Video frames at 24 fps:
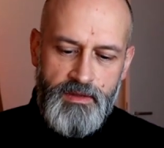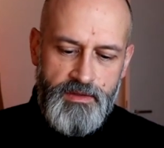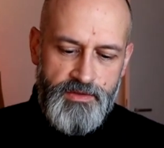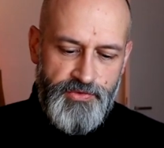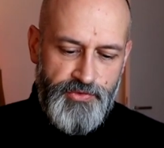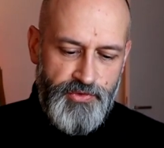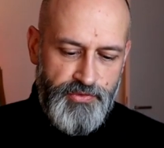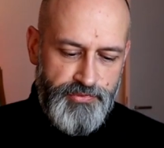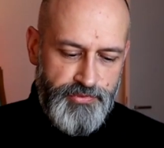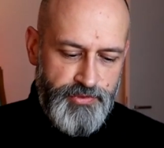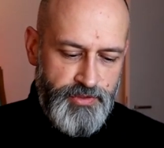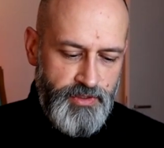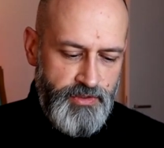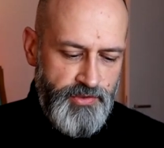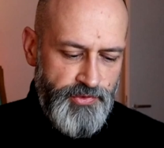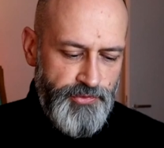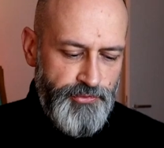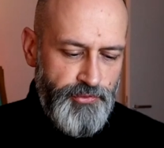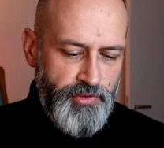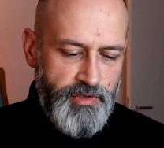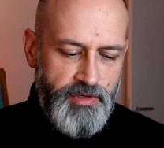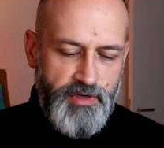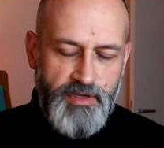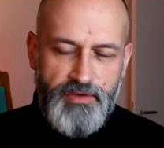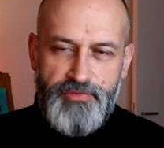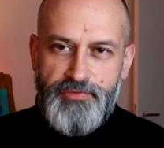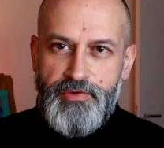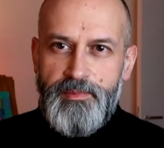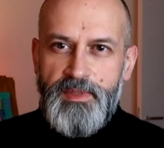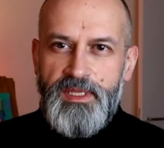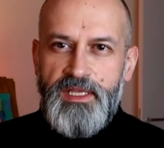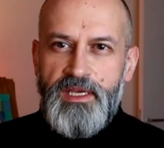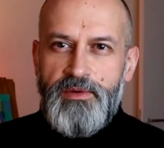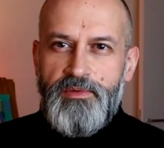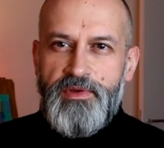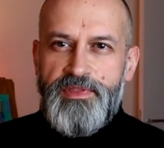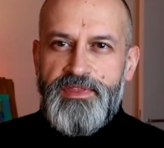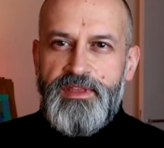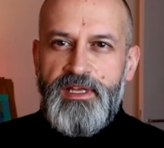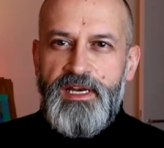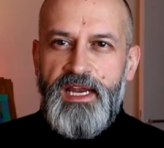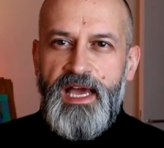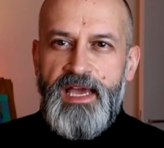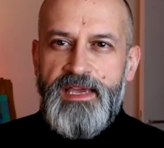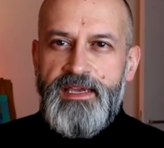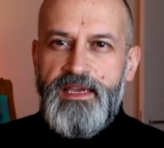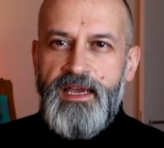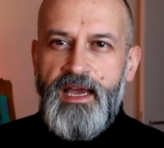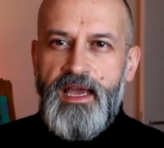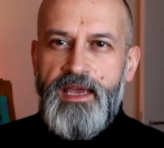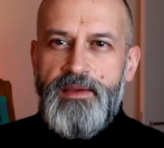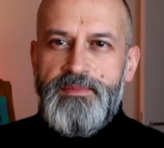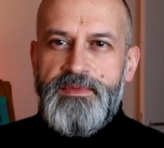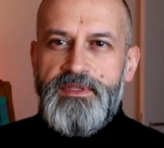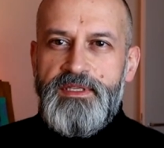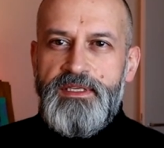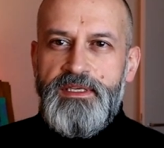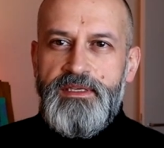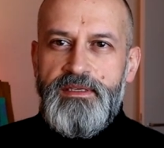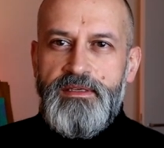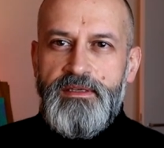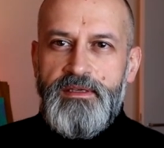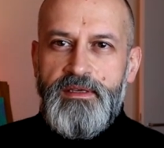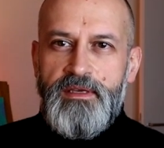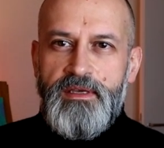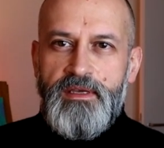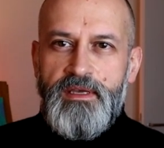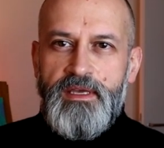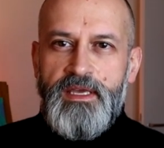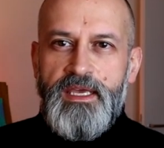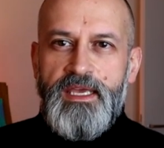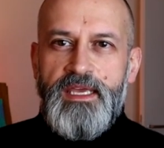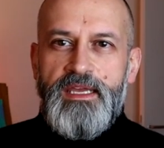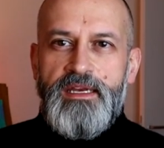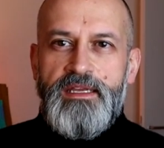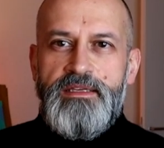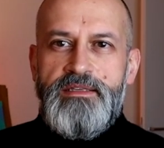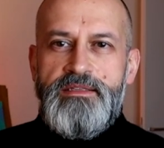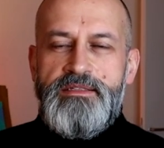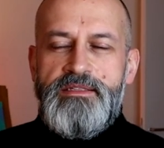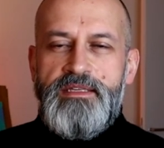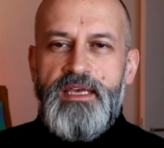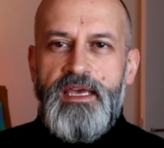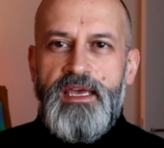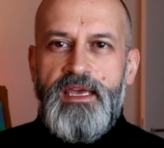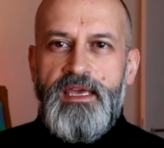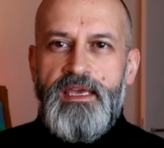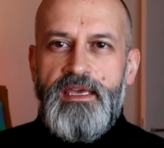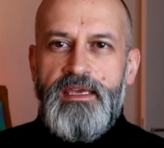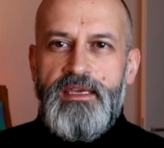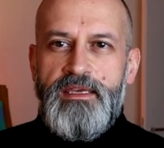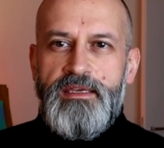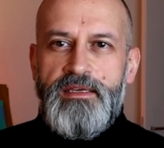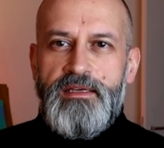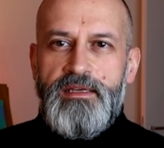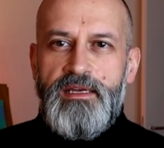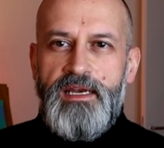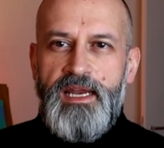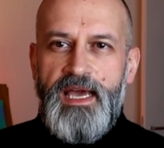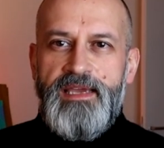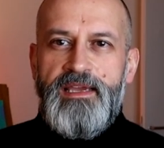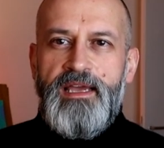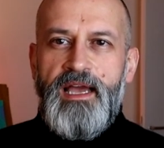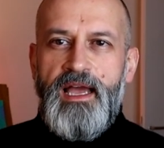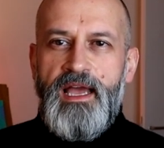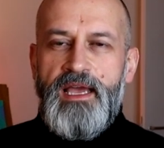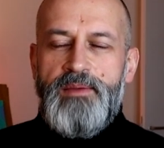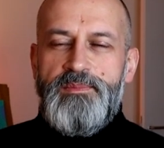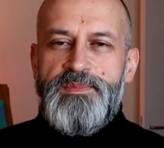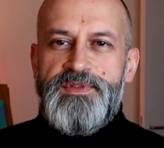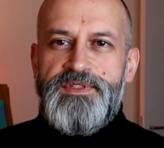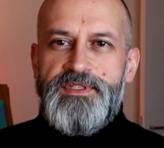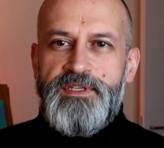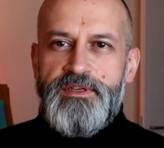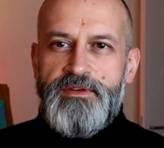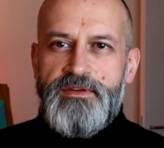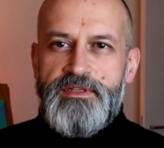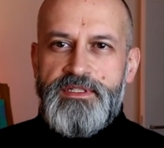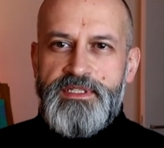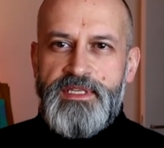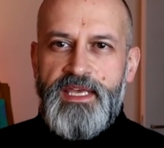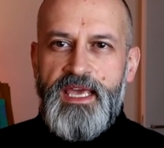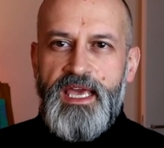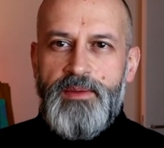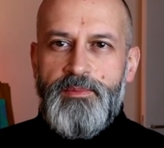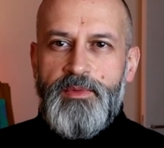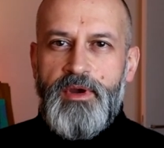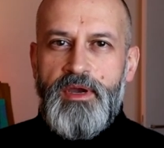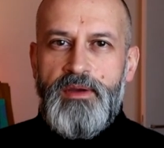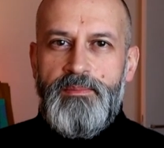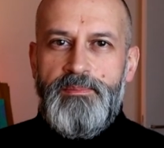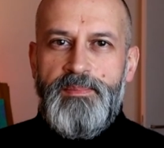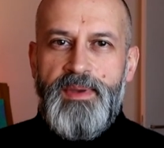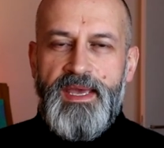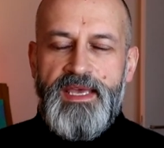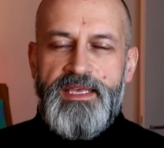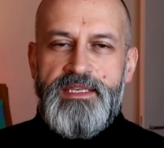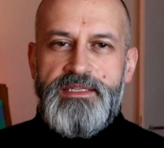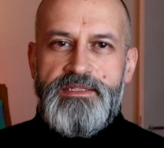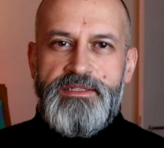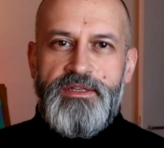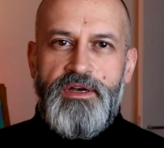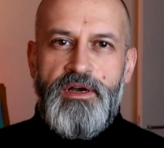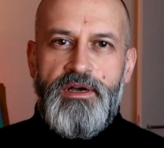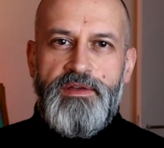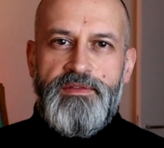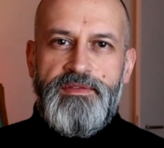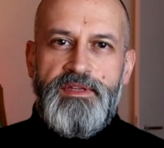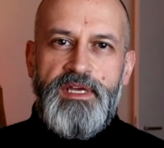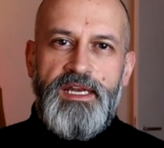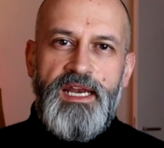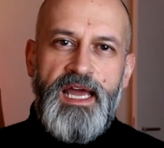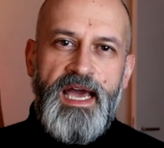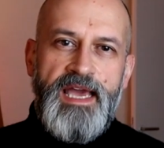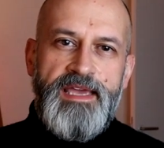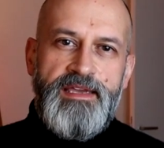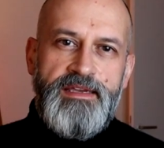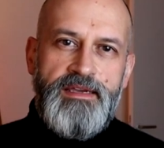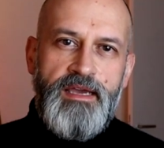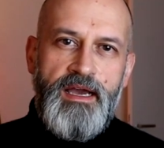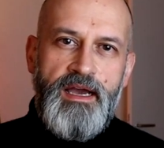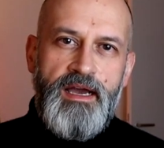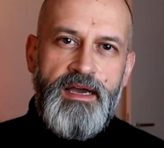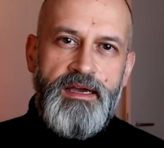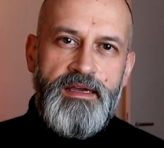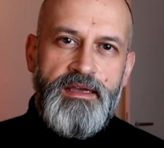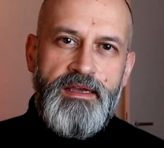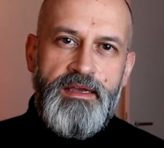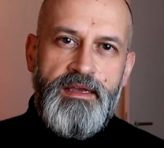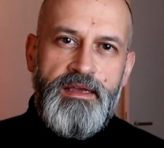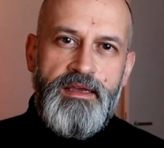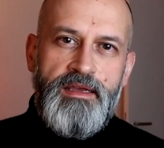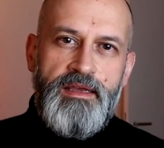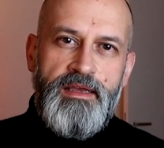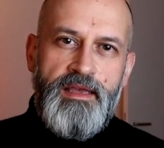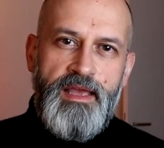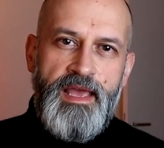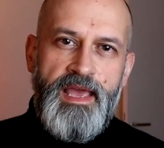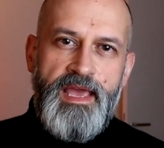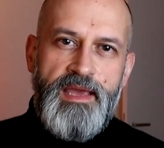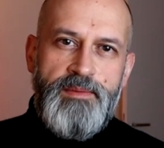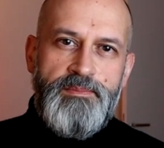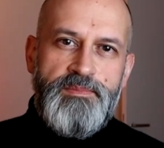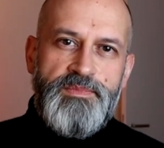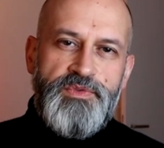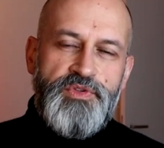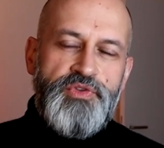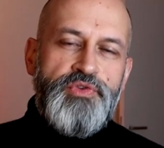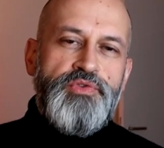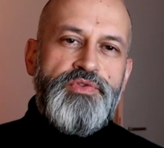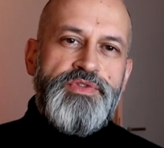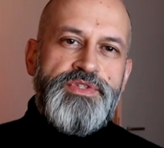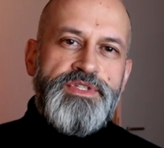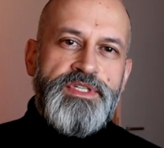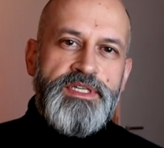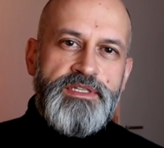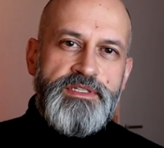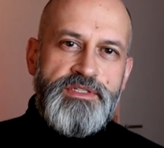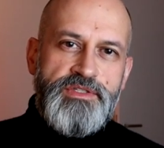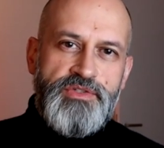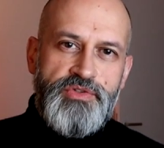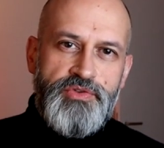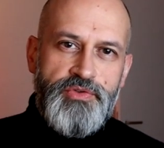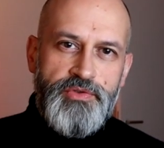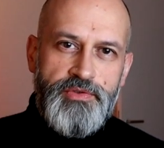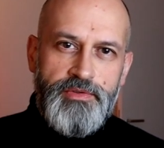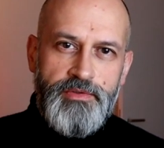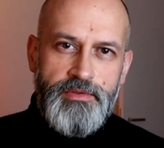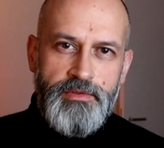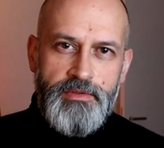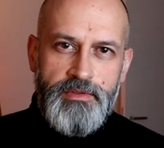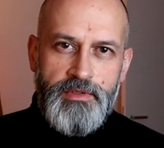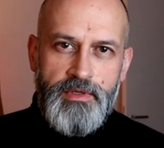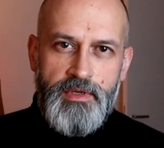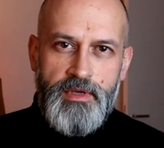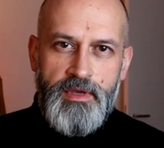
So for those who are not familiar with the Leica M-D, it is a Leica M-series camera based on the Leica M262.